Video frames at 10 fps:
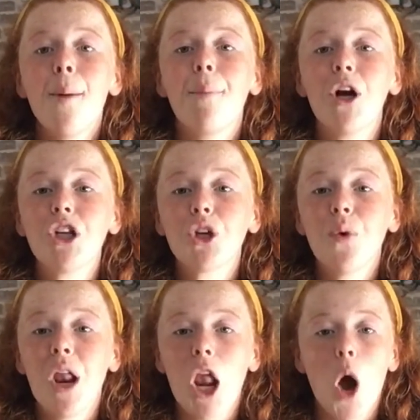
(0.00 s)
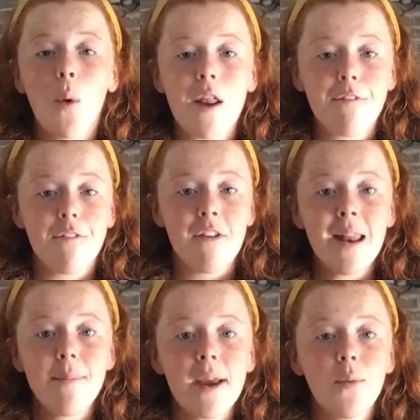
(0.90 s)
but I do it a lot when I'm
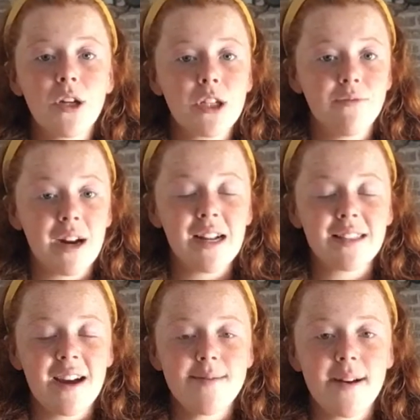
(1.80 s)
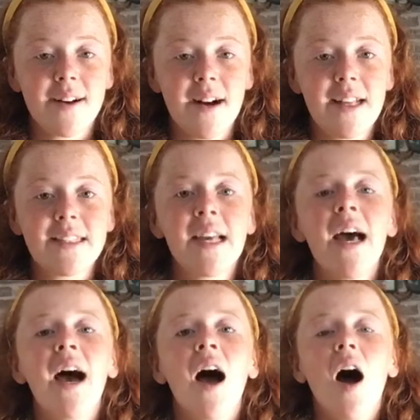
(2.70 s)
filming, which I'm really sorry about, guys.
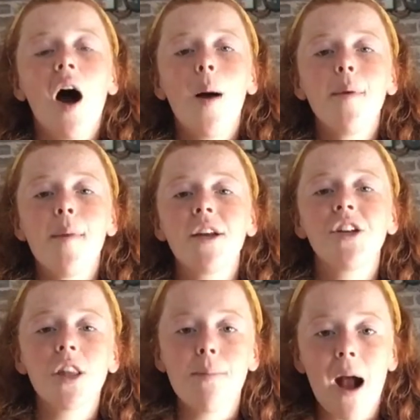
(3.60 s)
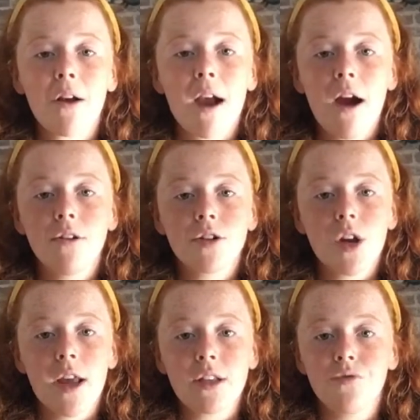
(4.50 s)
But make sure the background
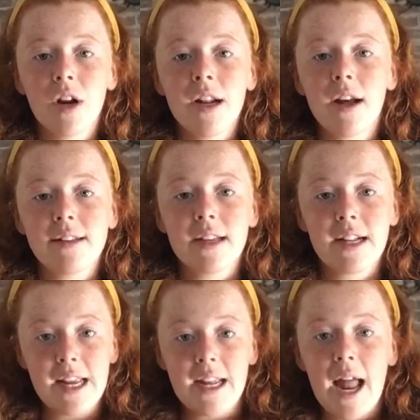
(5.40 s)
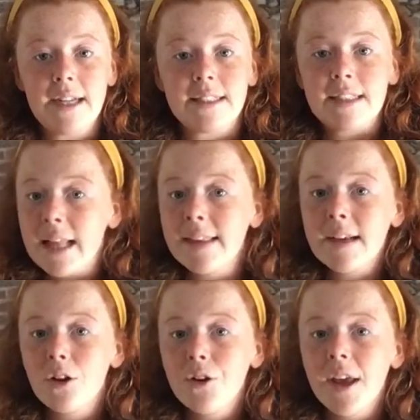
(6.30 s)
is really nice and clean and
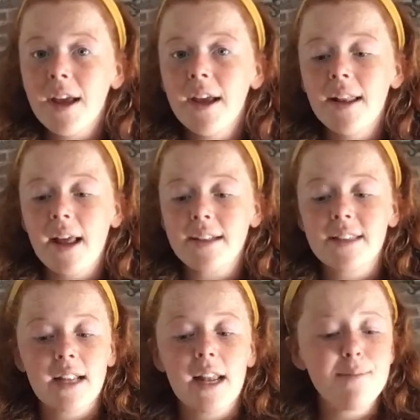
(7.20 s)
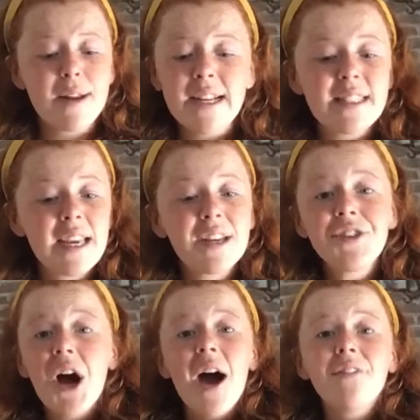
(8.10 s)
aesthetic looking, like aesthetically pleasing,
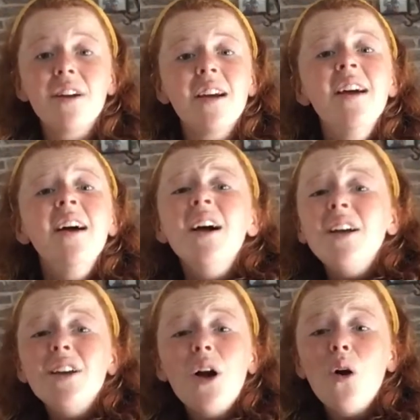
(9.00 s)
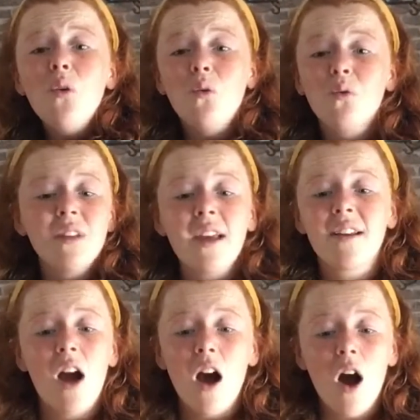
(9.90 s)
not having, you know,
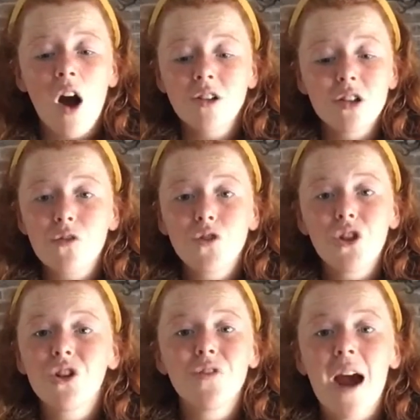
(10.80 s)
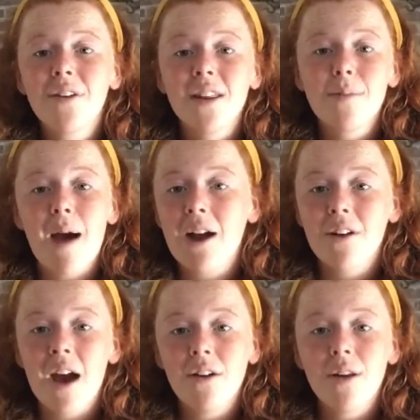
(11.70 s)
like all stuff thrown around in the
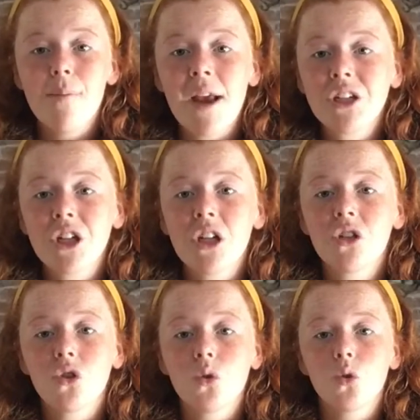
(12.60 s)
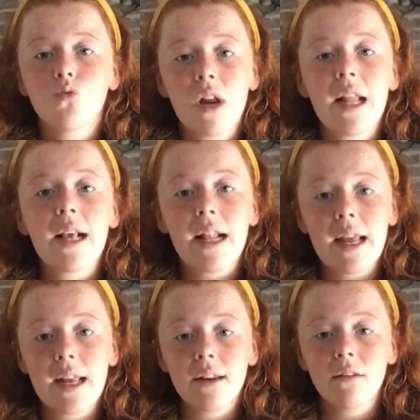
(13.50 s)
background, and make sure it's just really
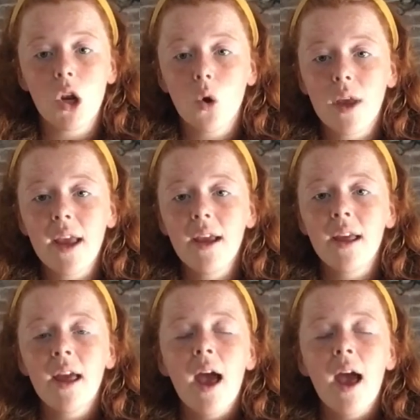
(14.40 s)
clean looking.